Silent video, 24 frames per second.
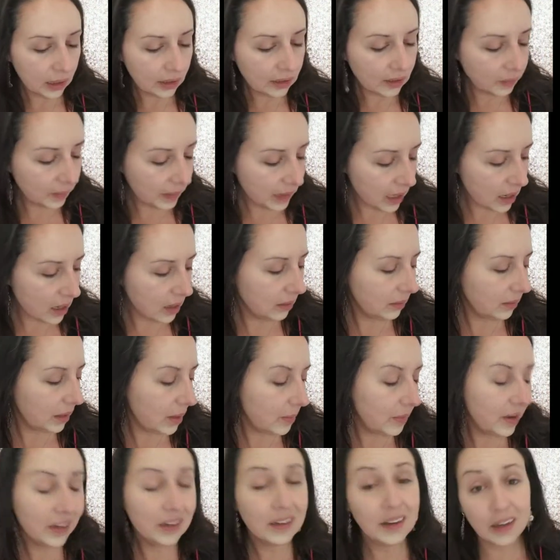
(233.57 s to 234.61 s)
That's
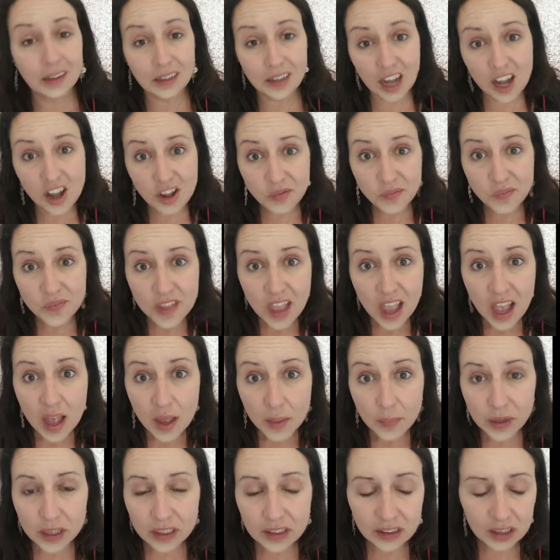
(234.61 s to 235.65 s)
because I'm not done yet.
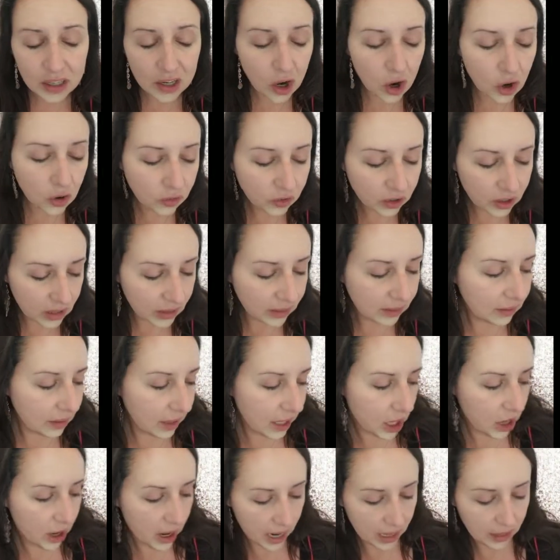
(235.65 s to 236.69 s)
Because then over
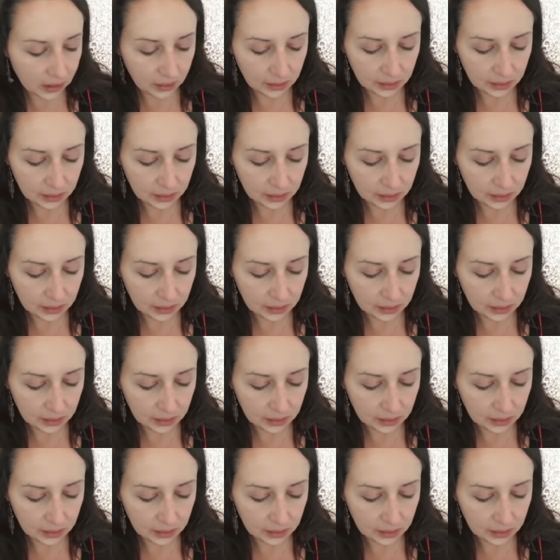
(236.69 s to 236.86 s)
this layer,